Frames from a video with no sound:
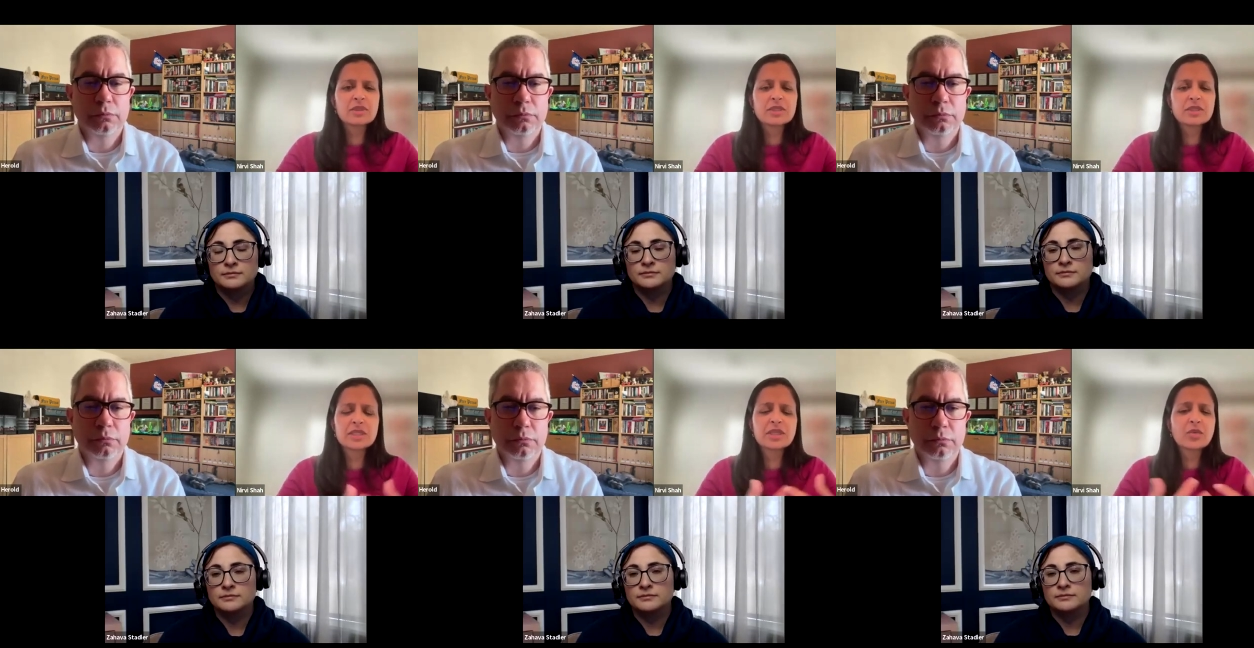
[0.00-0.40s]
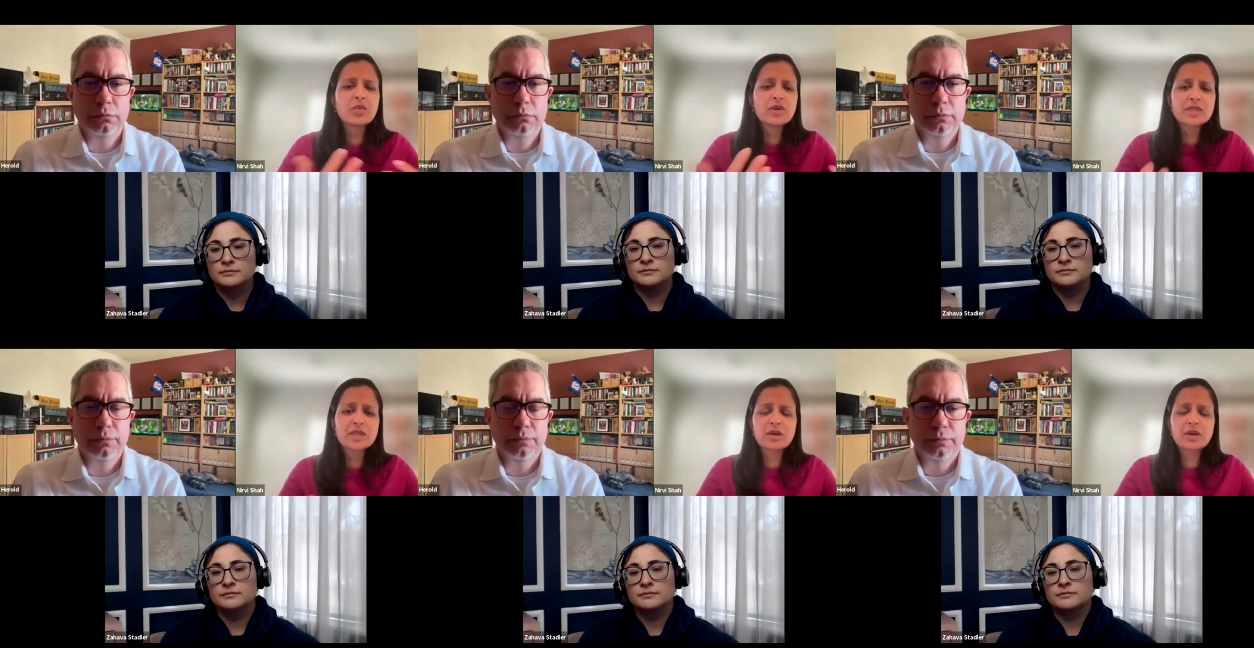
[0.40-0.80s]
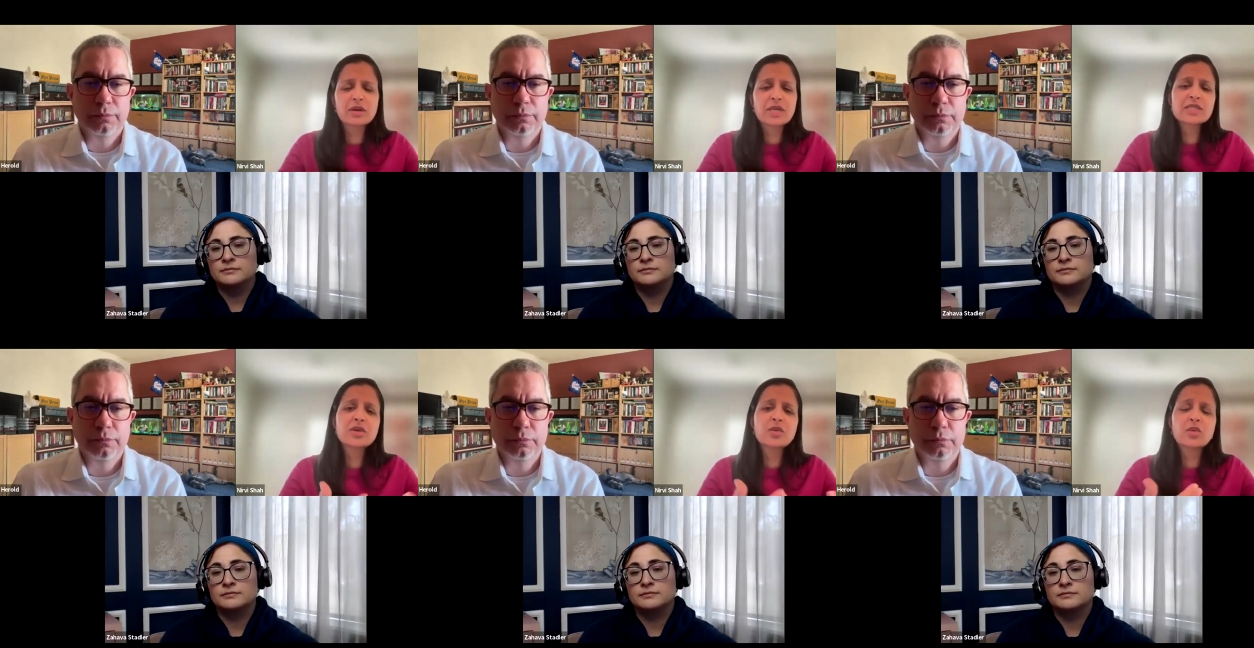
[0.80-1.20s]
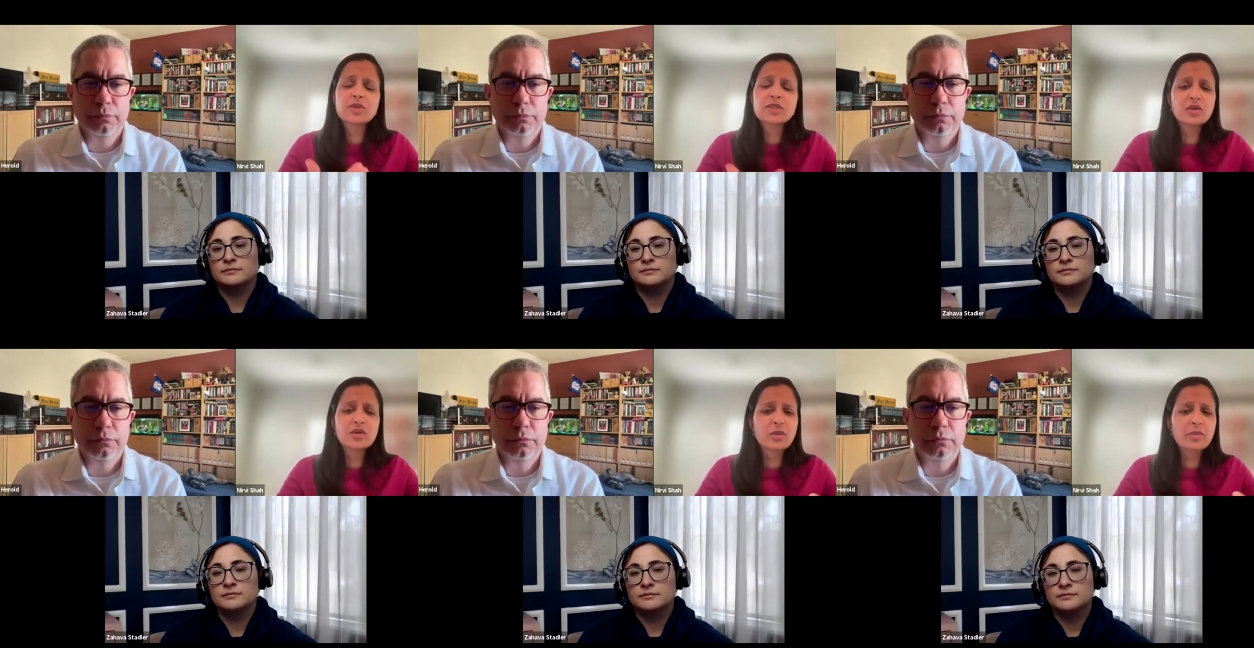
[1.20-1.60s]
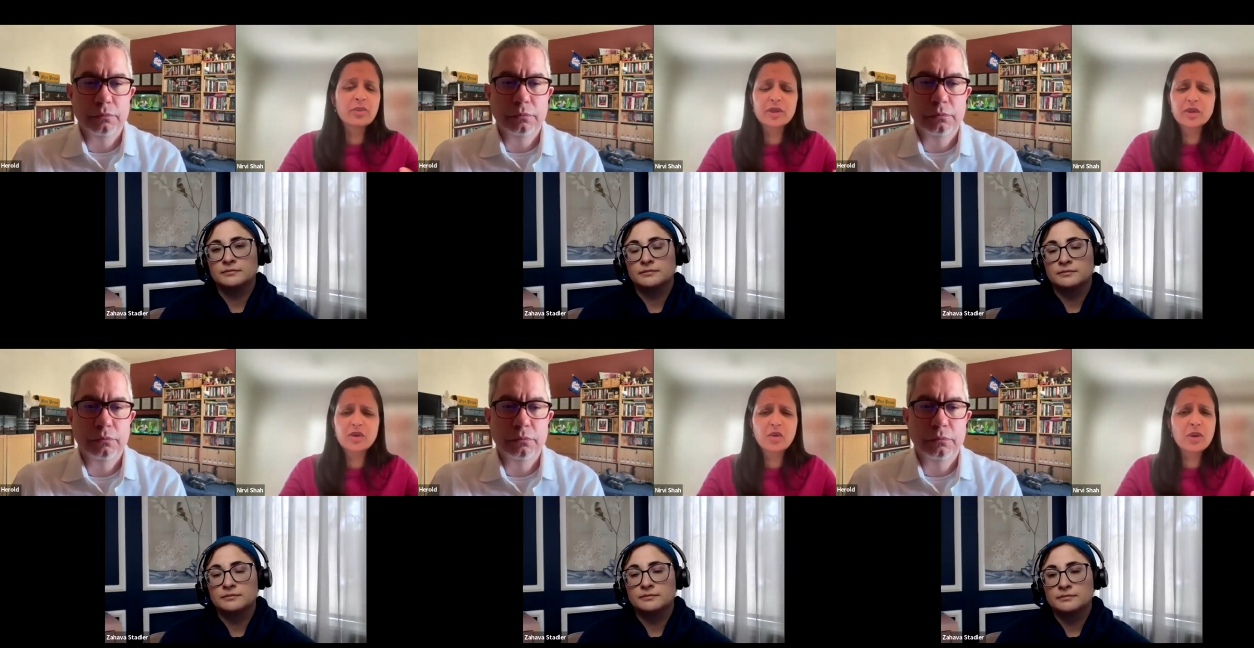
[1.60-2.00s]
Speaker 1: did was there is there was there the
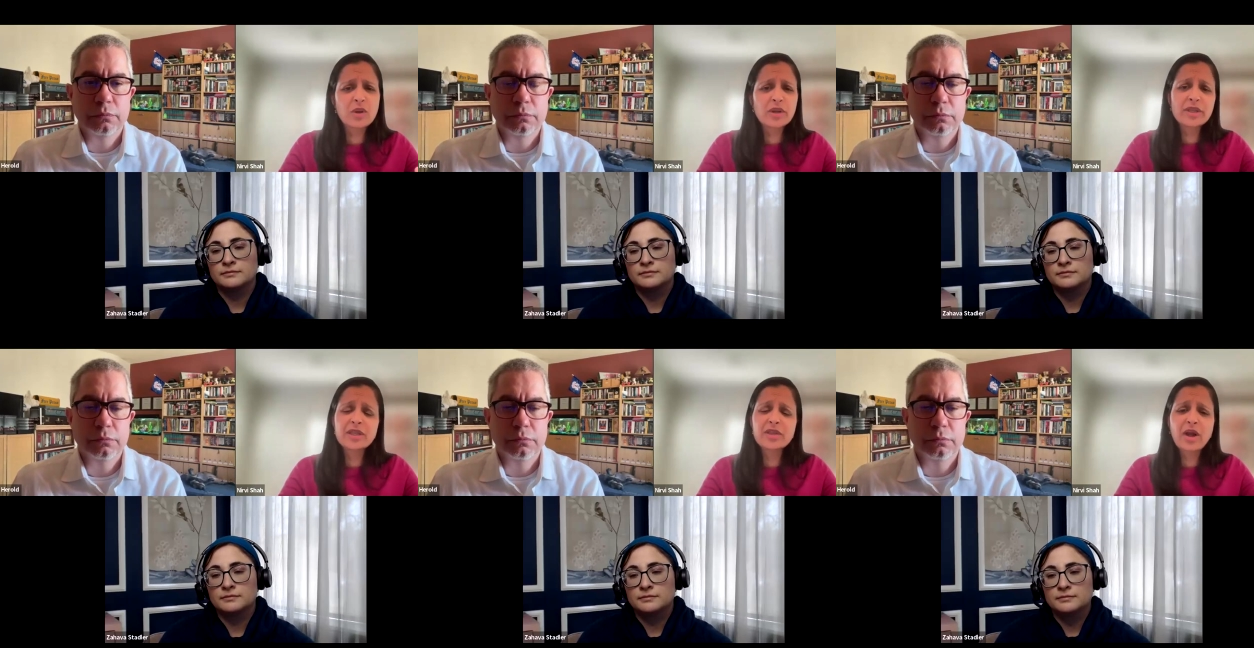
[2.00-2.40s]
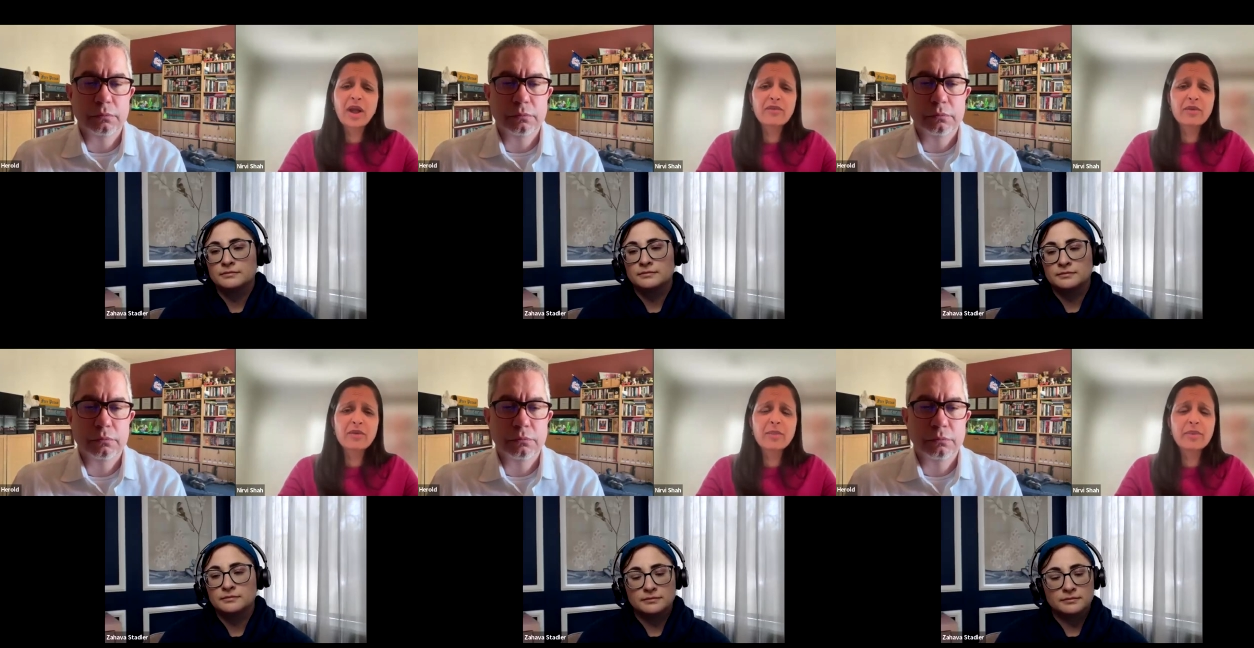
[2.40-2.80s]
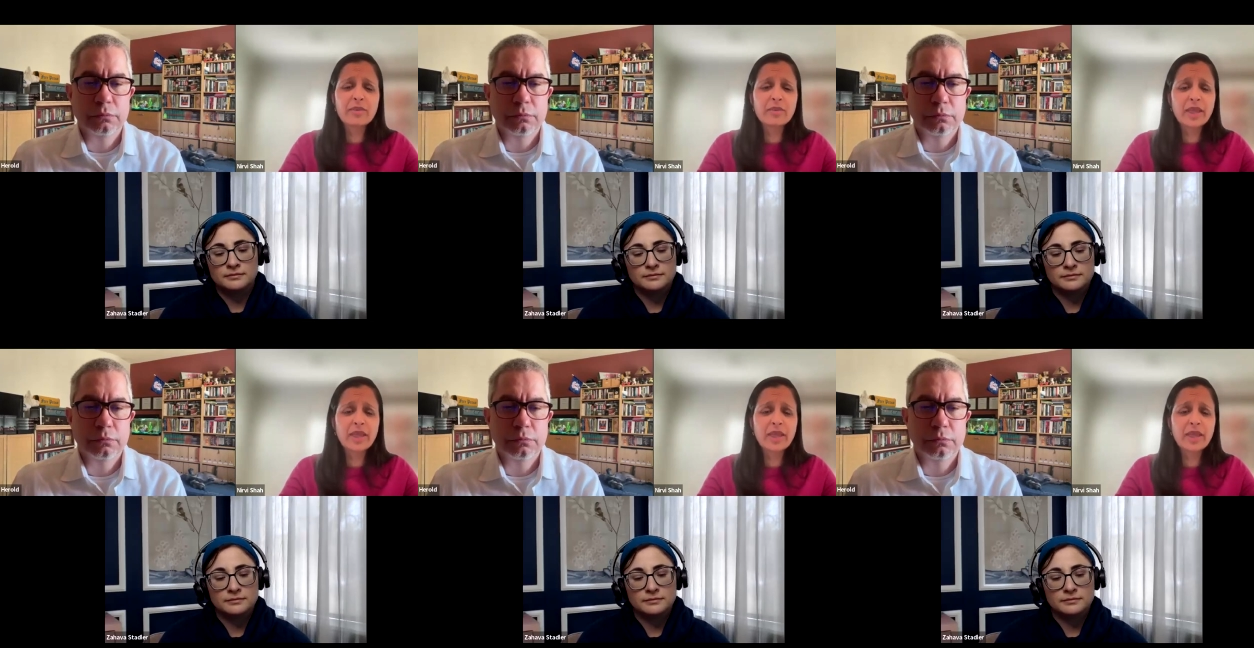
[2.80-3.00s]
political will to either have a